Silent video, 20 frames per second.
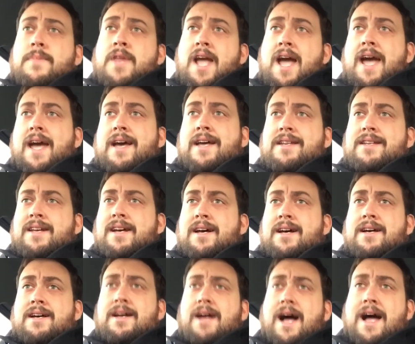And
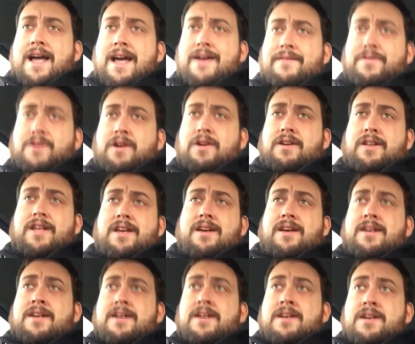I have
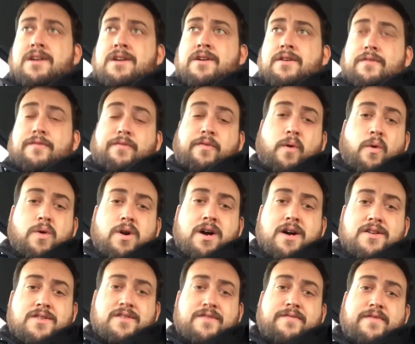currently
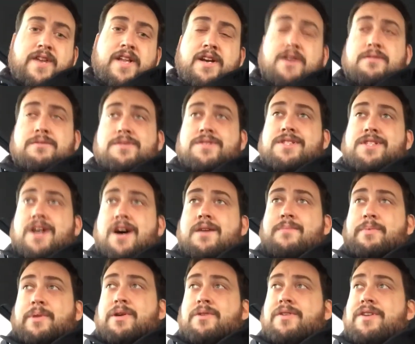400 videos
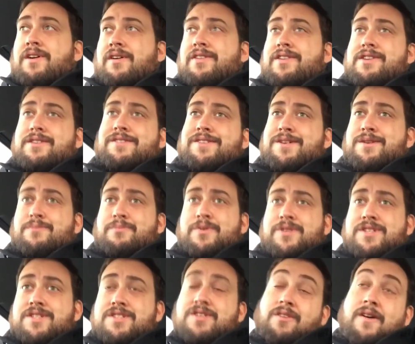uploaded on YouTube,
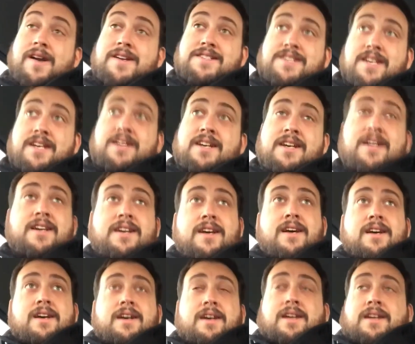which is crazy.
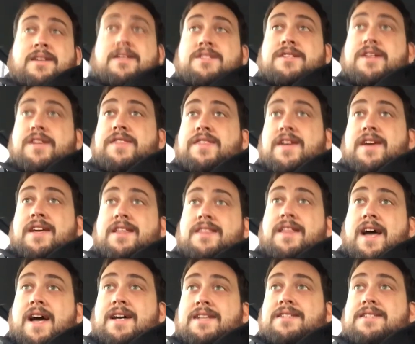To think
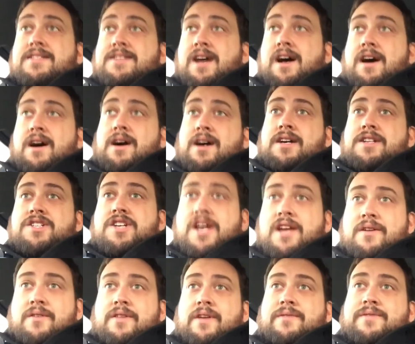that a
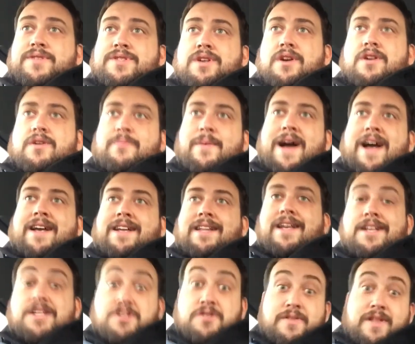channel that was started back in
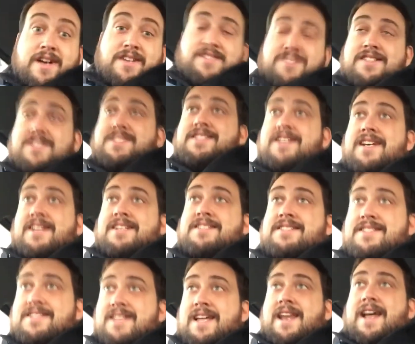like
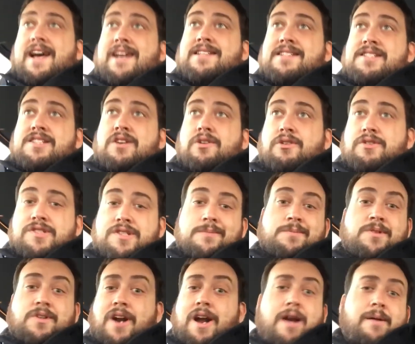2006 that had 0
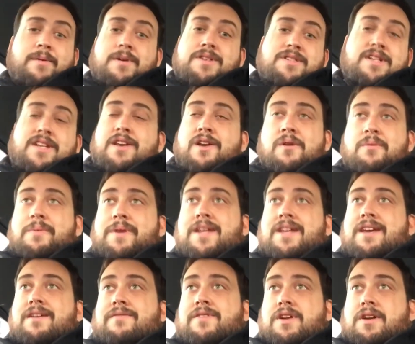subscribers and nobody
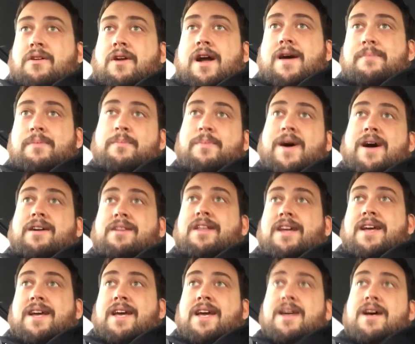giving a crap about
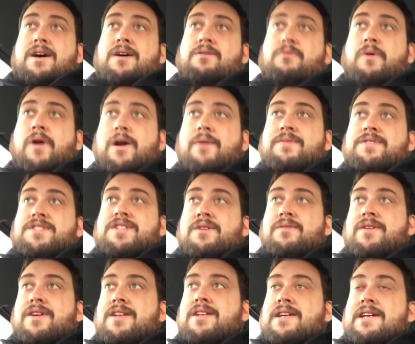like what I was
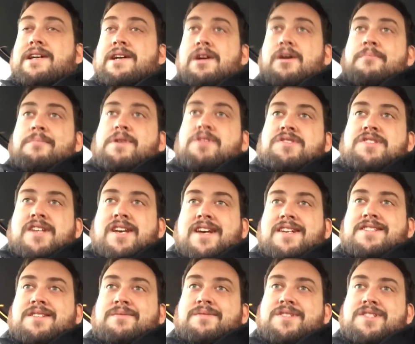doing, mostly
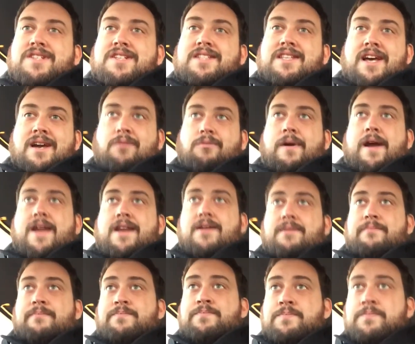because it was just like
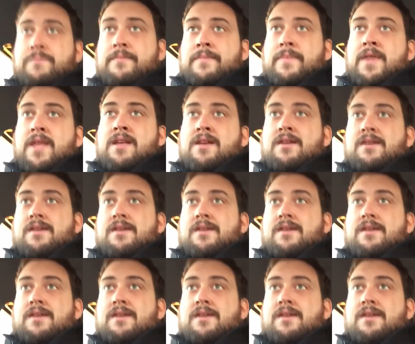random